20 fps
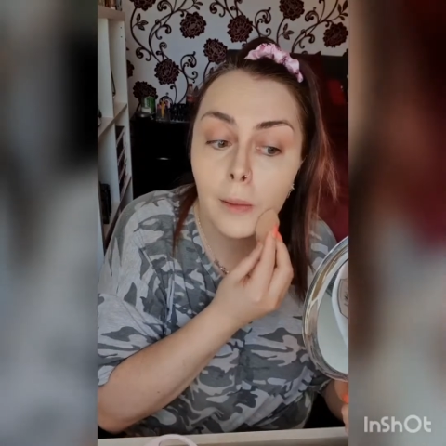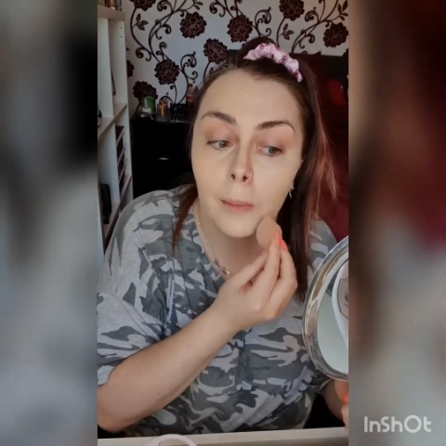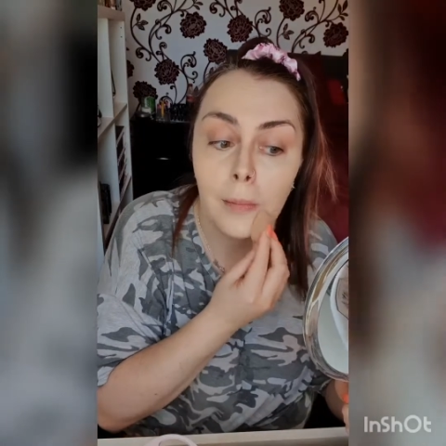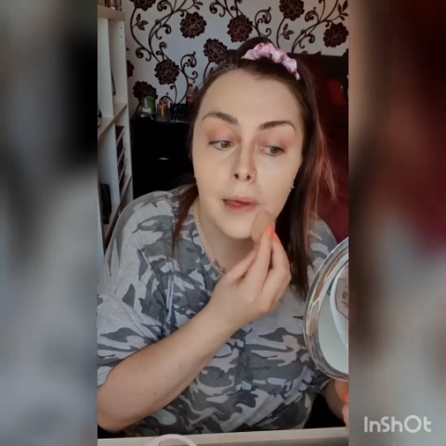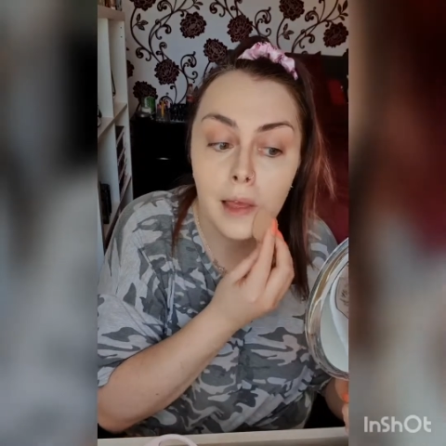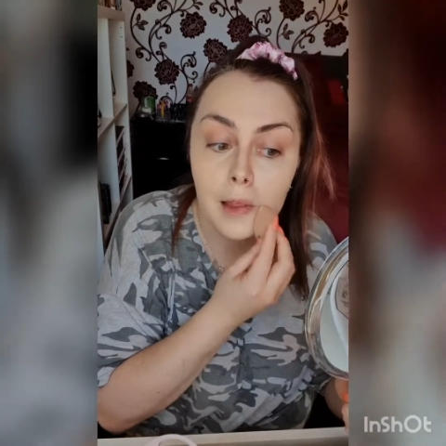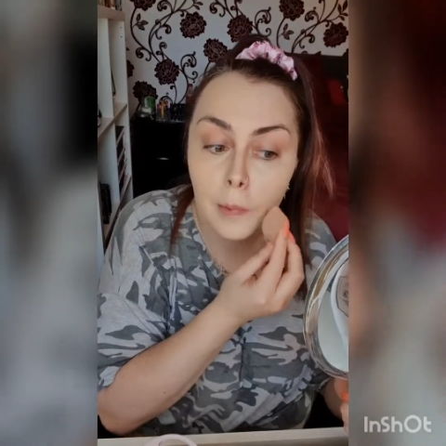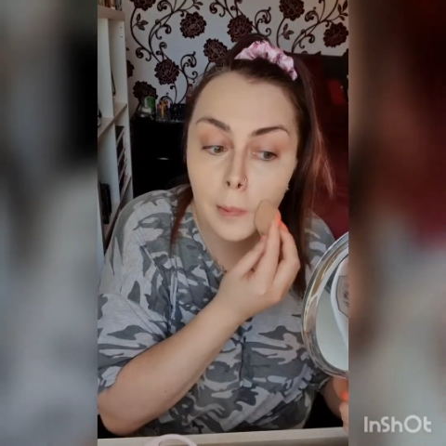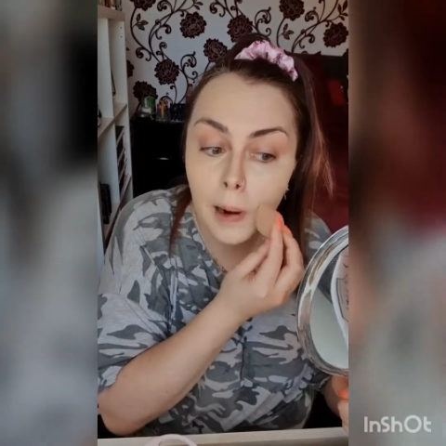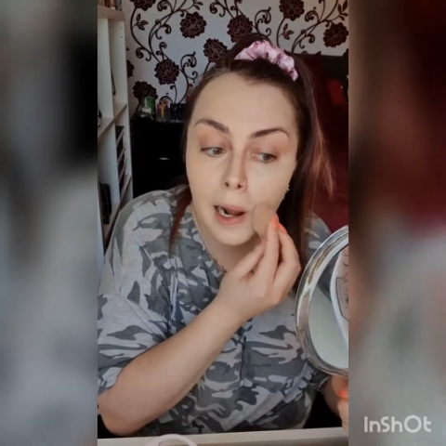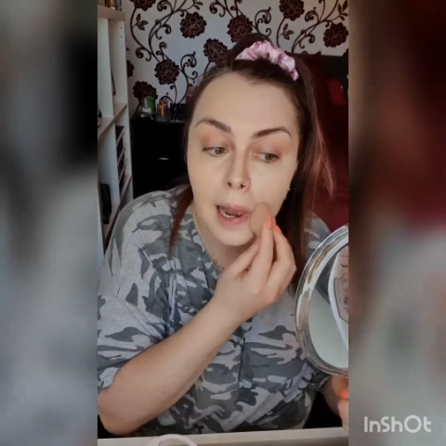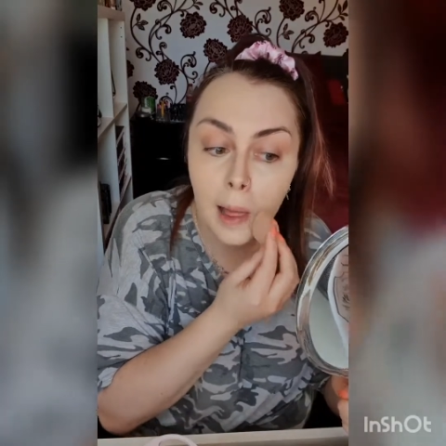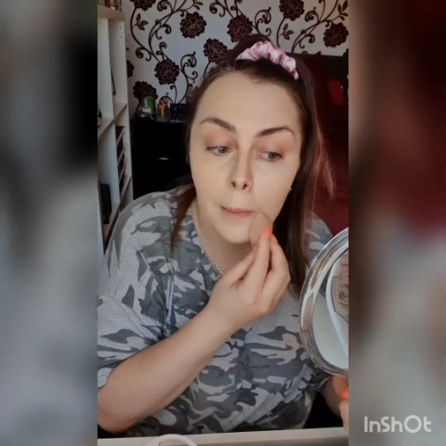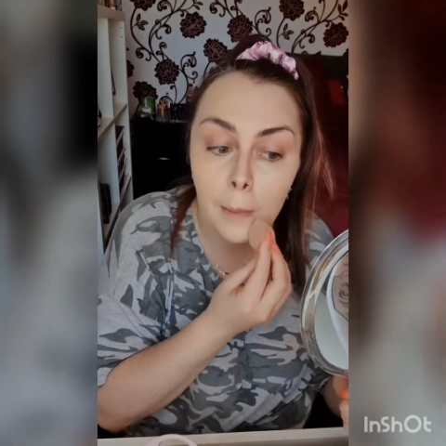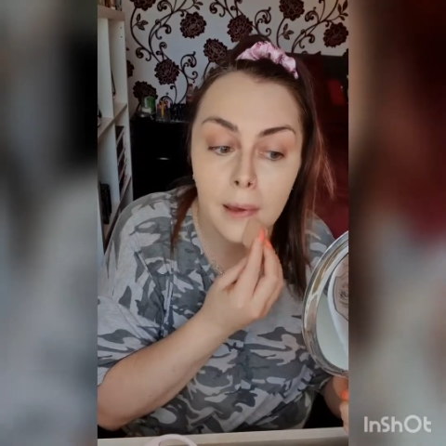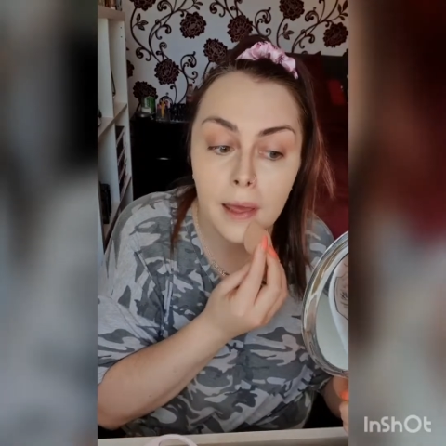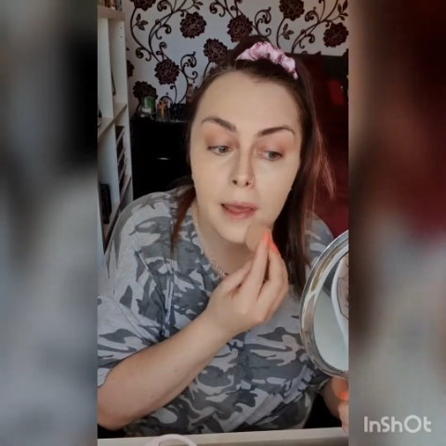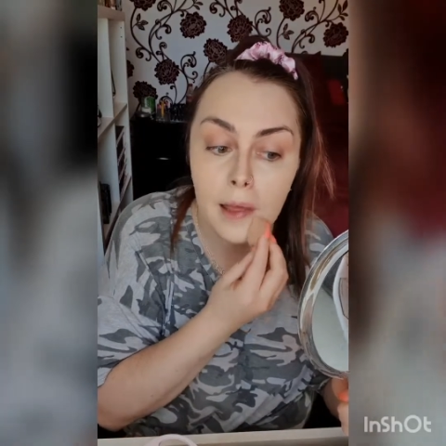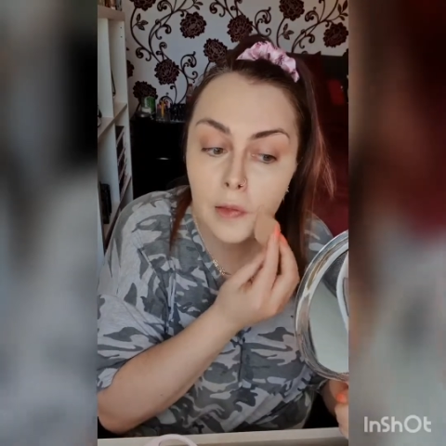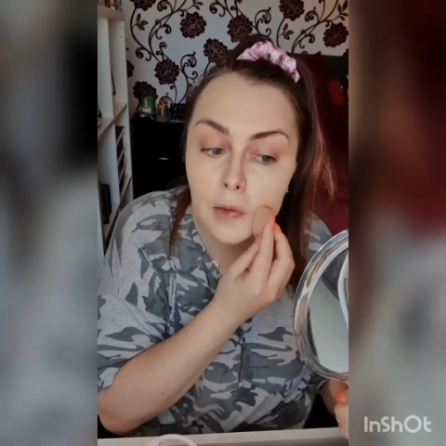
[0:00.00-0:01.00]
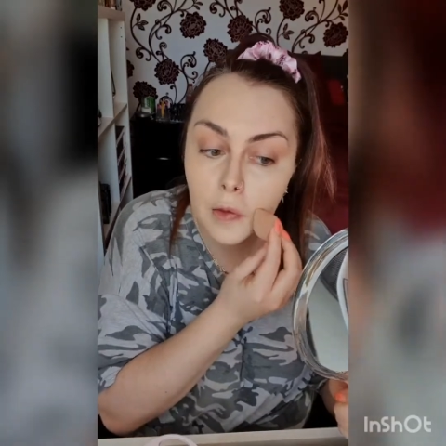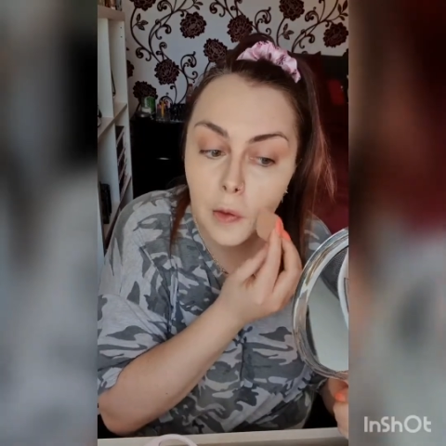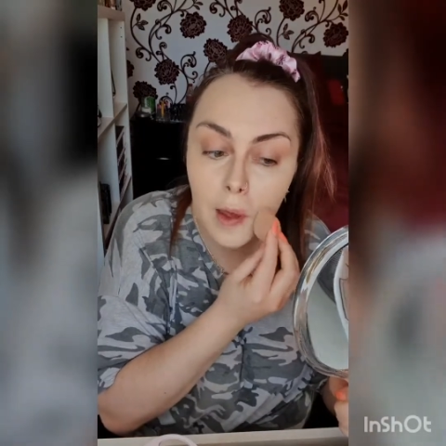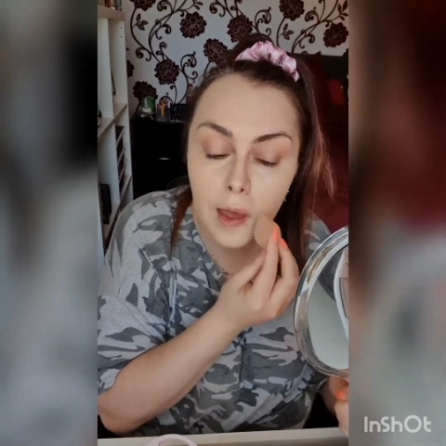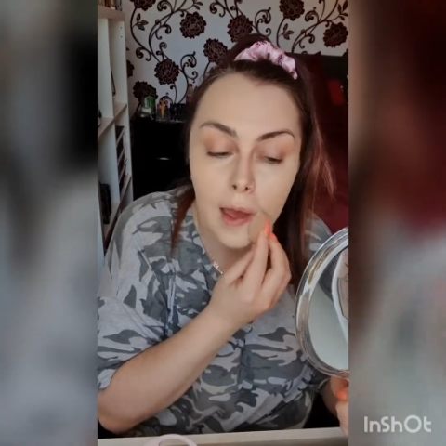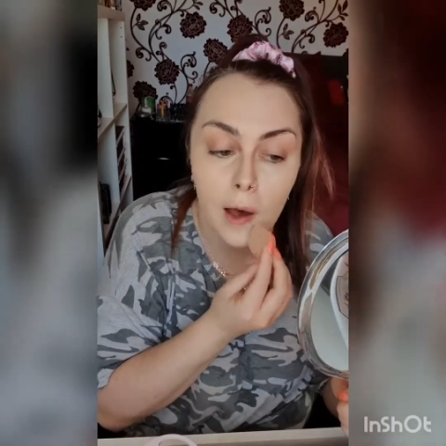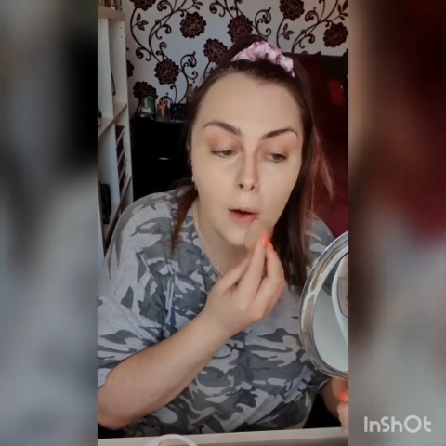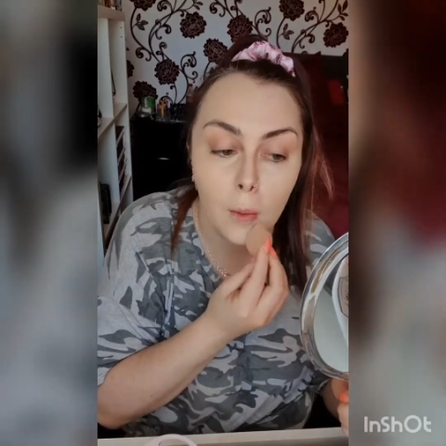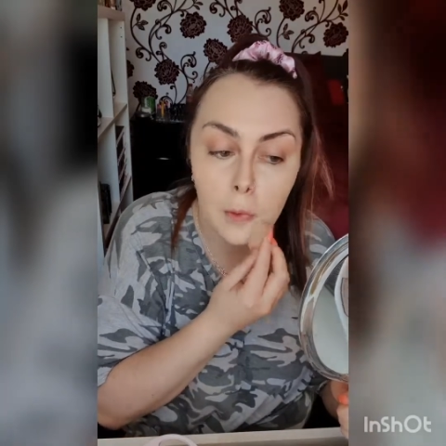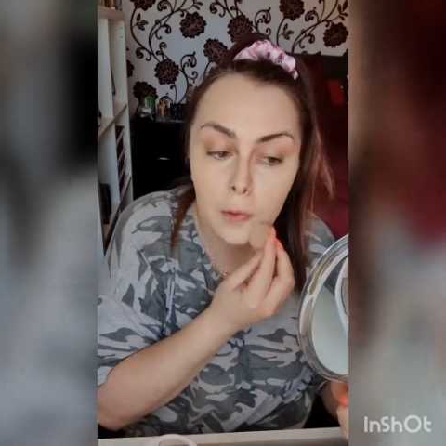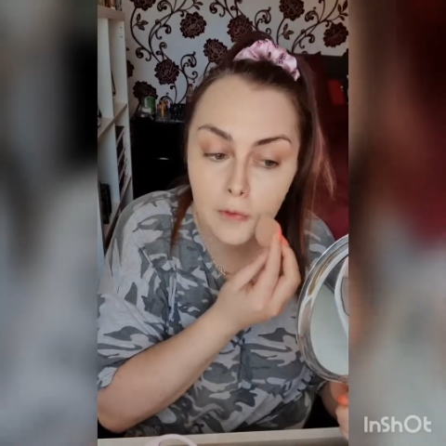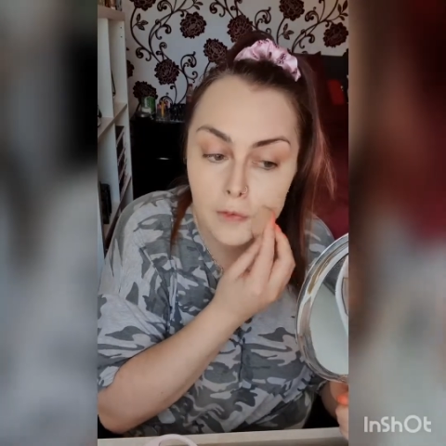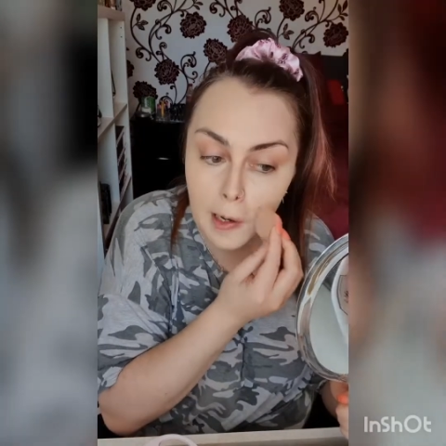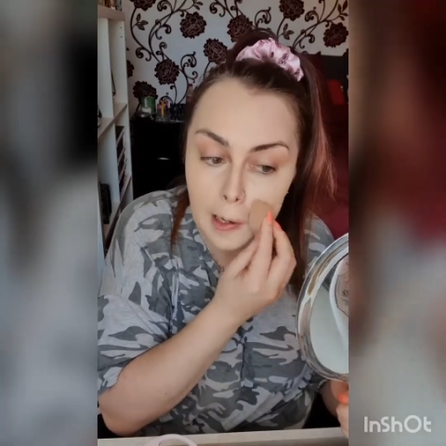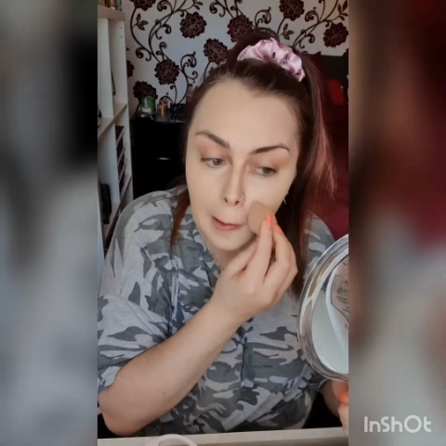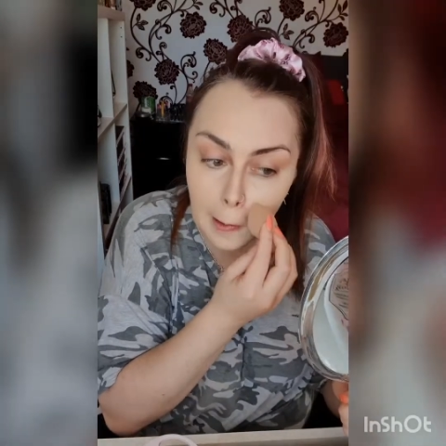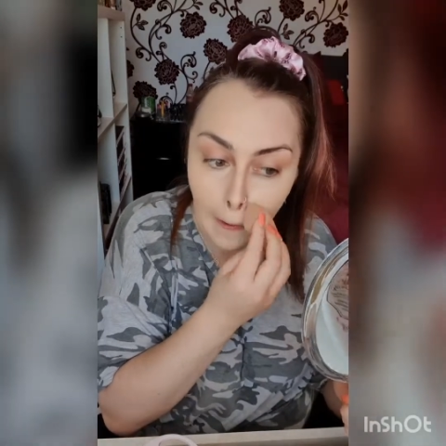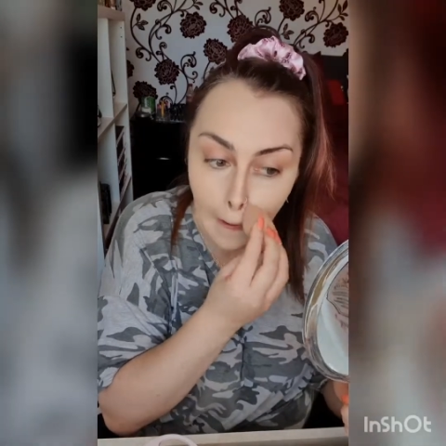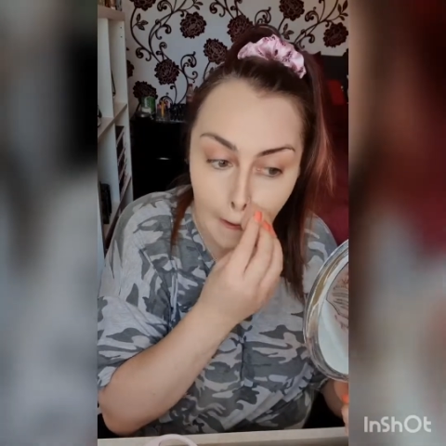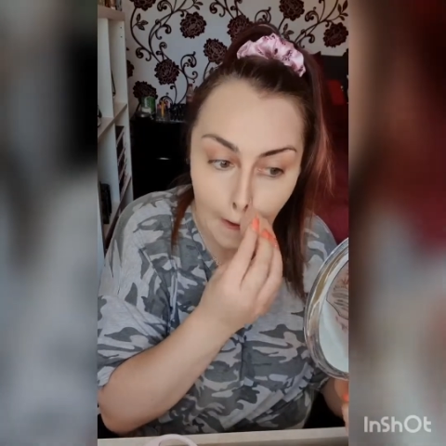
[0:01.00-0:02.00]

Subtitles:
It's plumping, so it helps with any